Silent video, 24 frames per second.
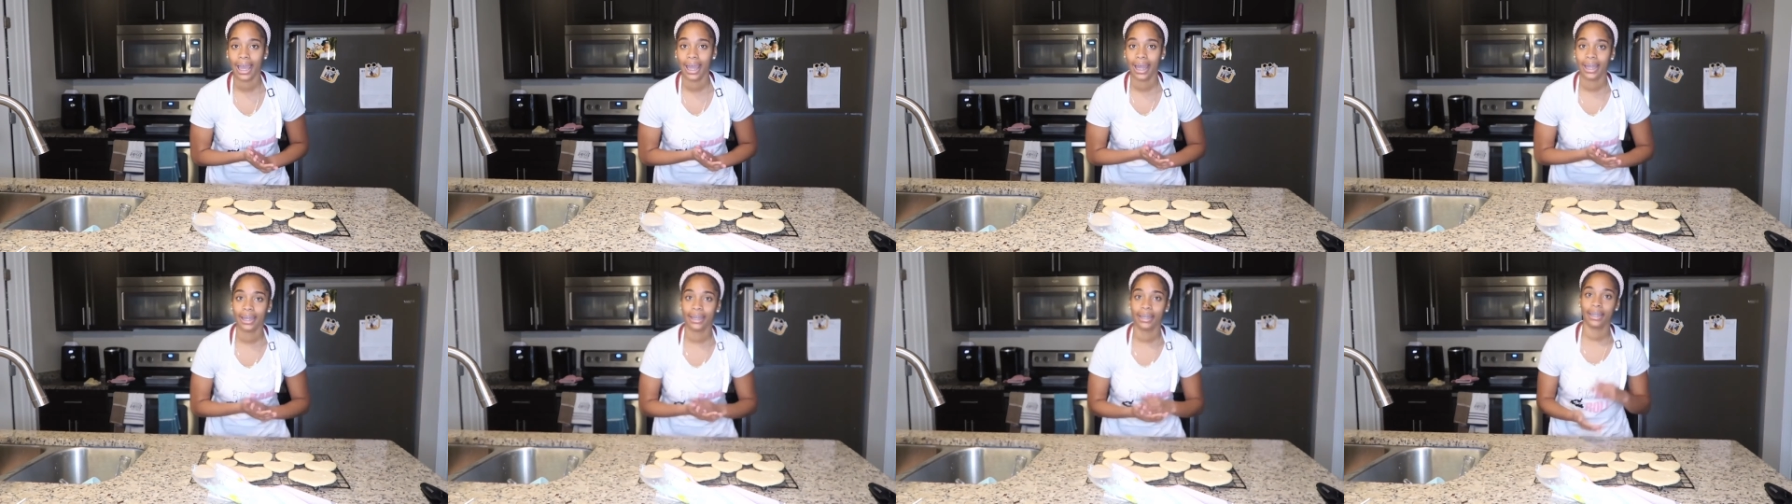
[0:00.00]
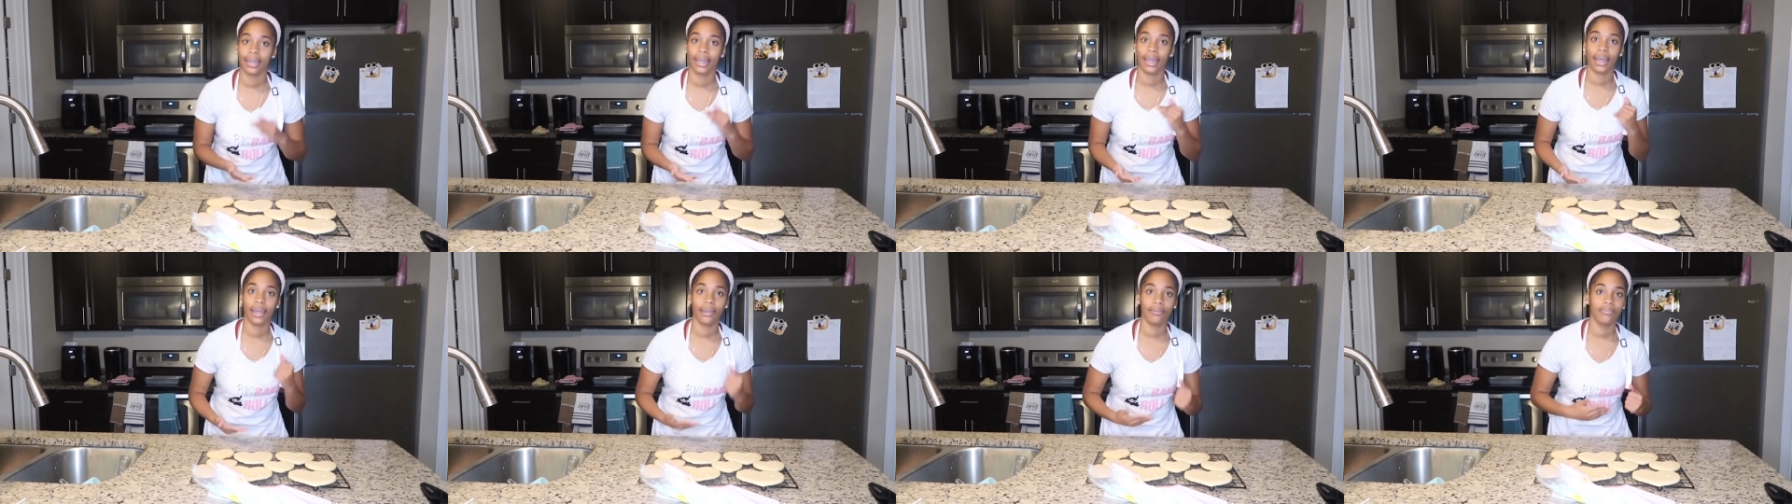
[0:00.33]
And
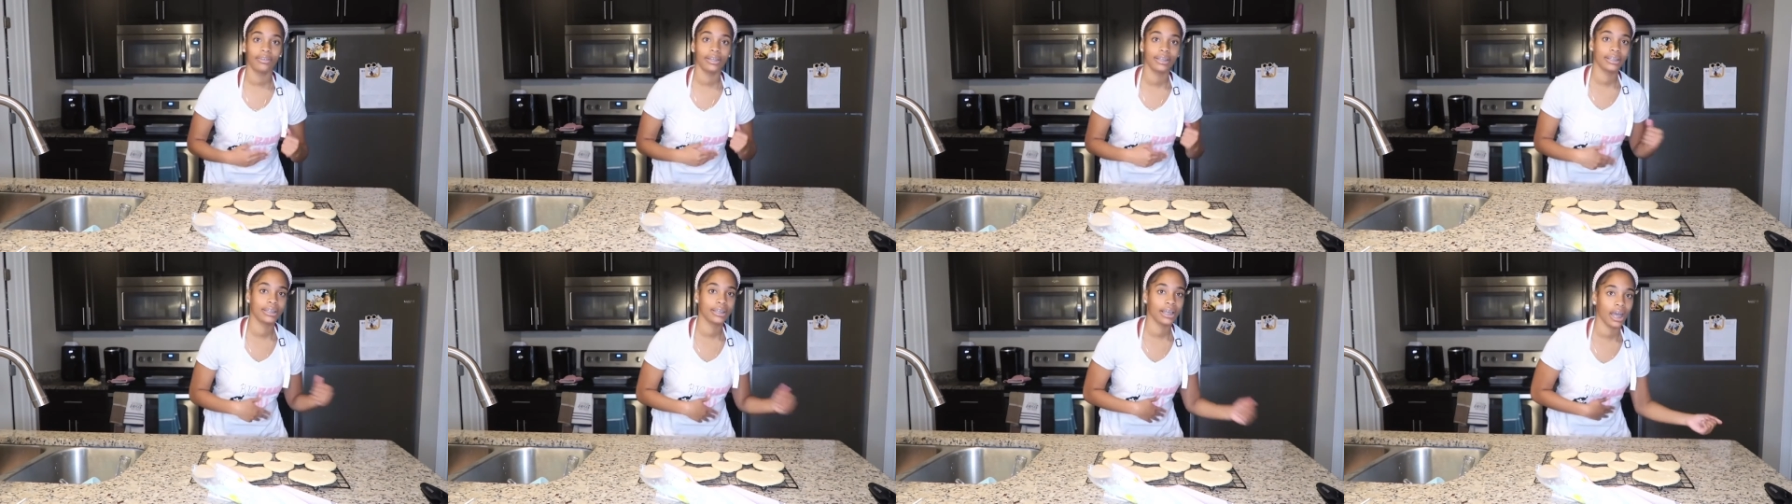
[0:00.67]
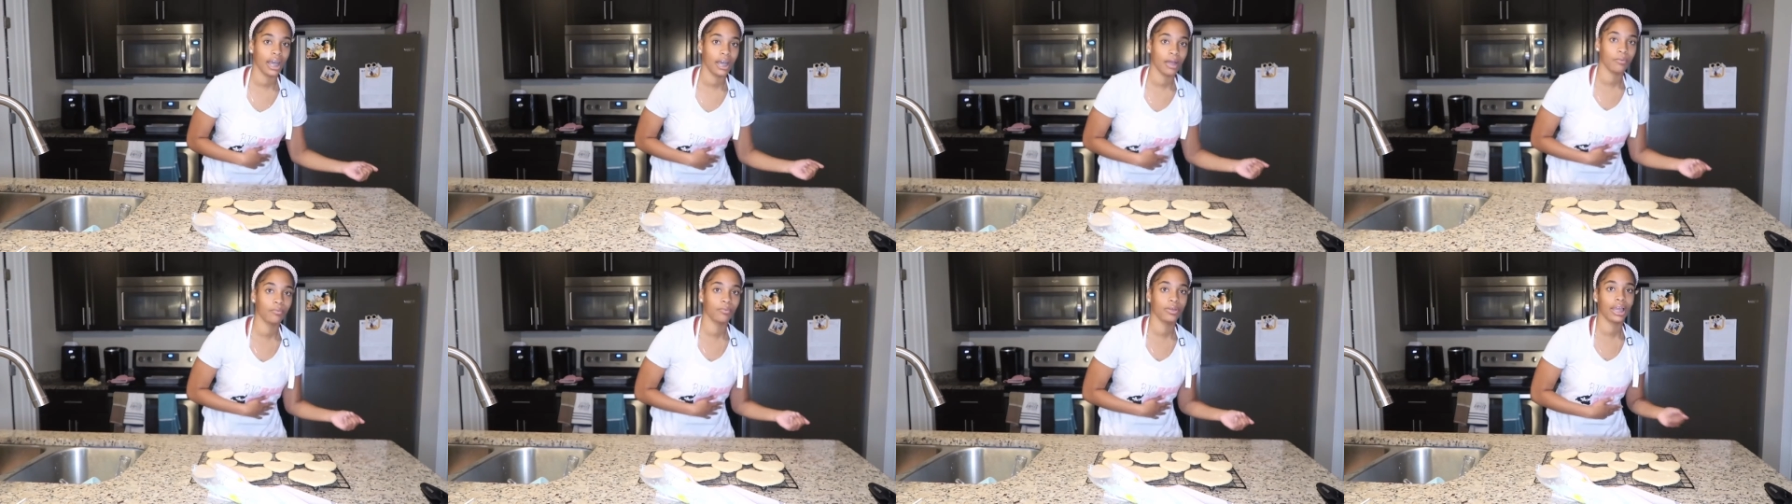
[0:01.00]
then every
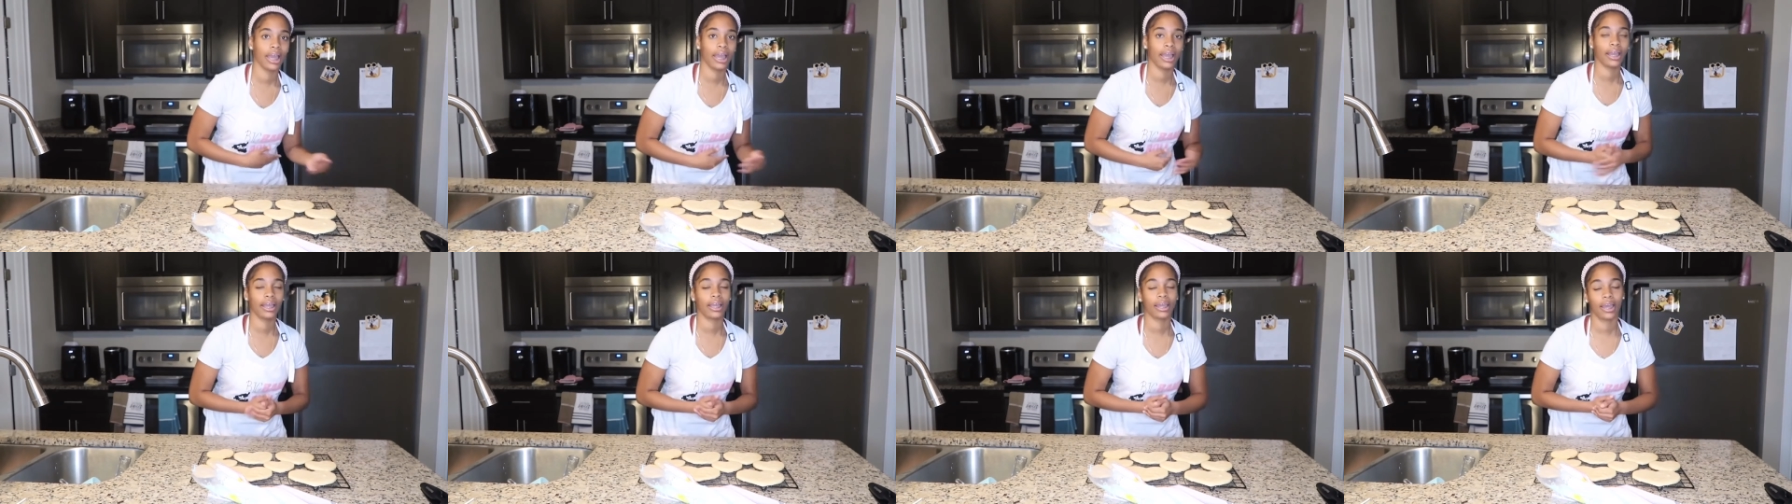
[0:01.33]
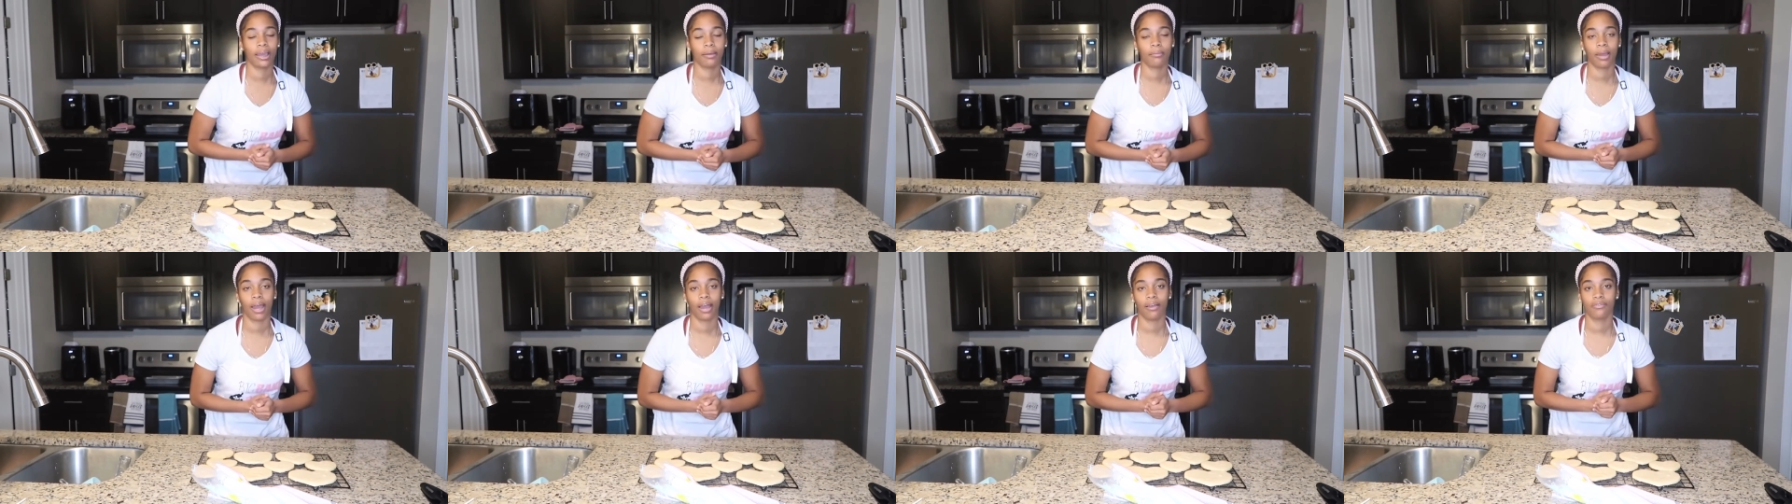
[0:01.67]
time we
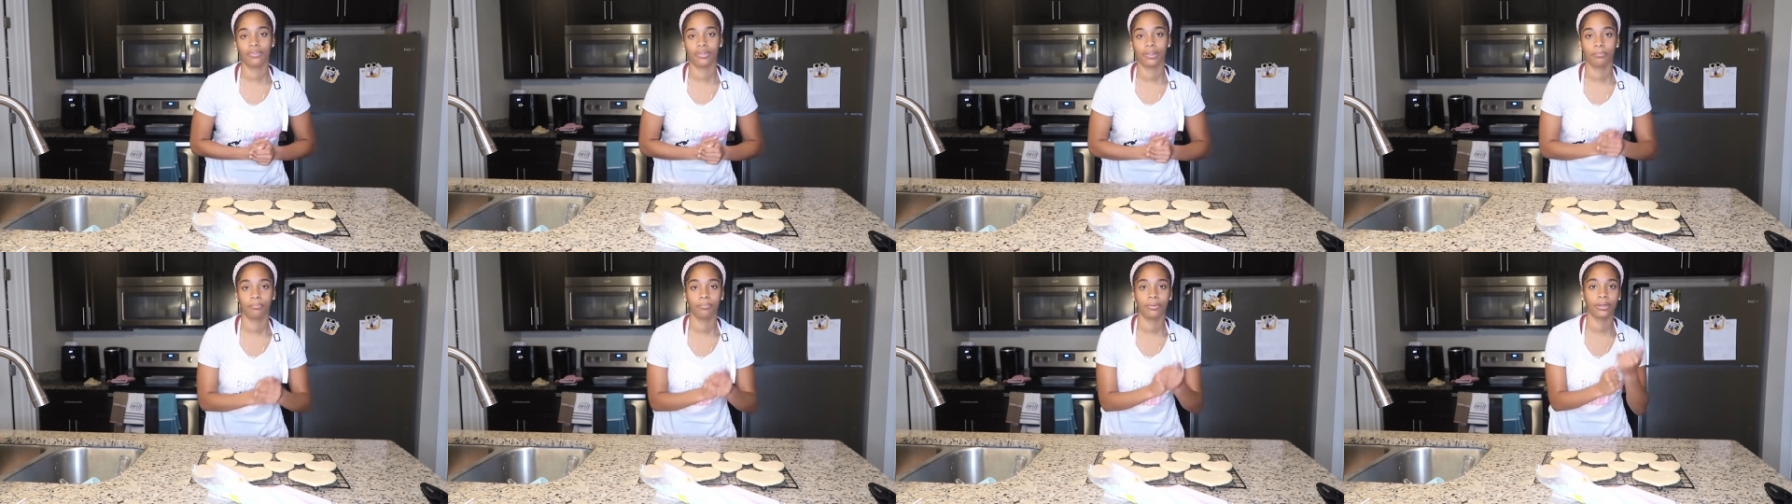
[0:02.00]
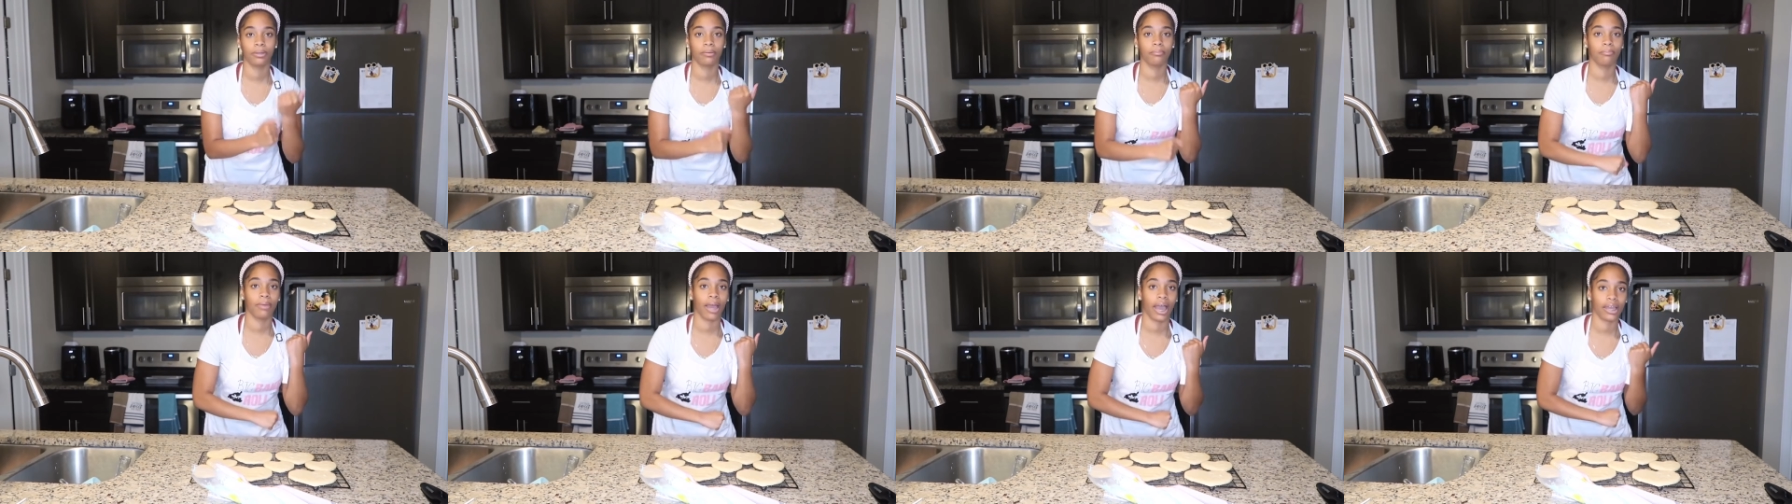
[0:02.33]
kept having to put
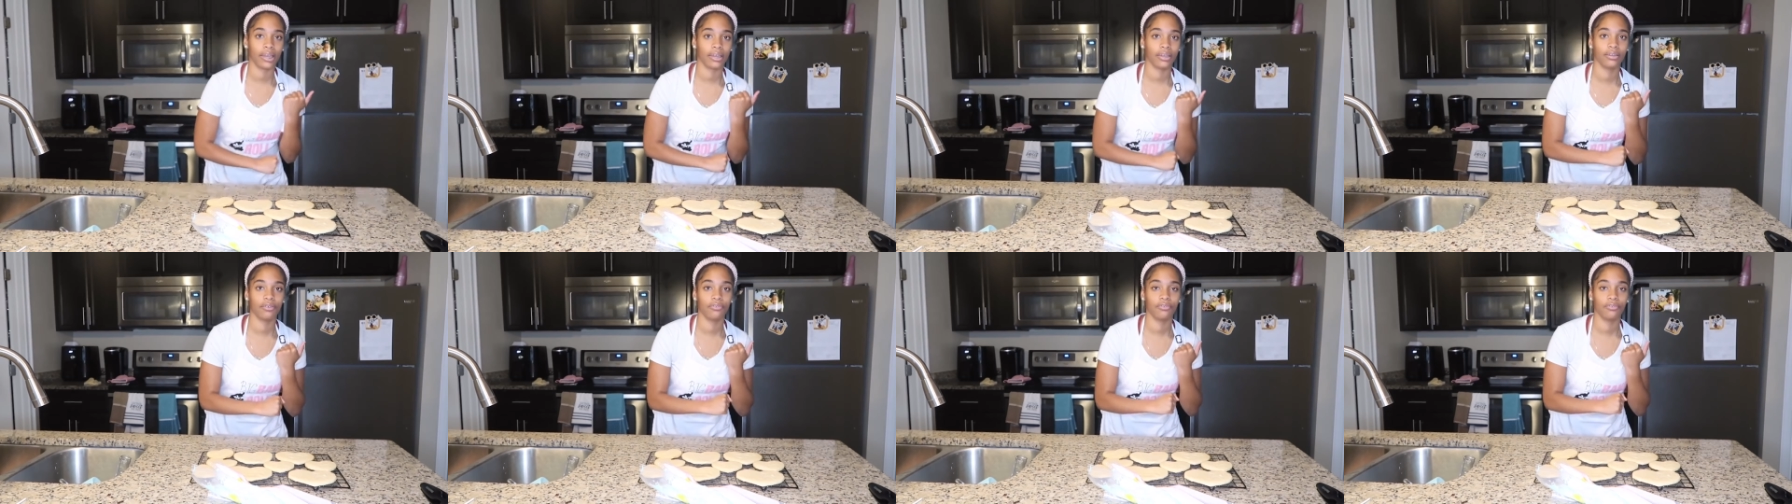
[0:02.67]
them back in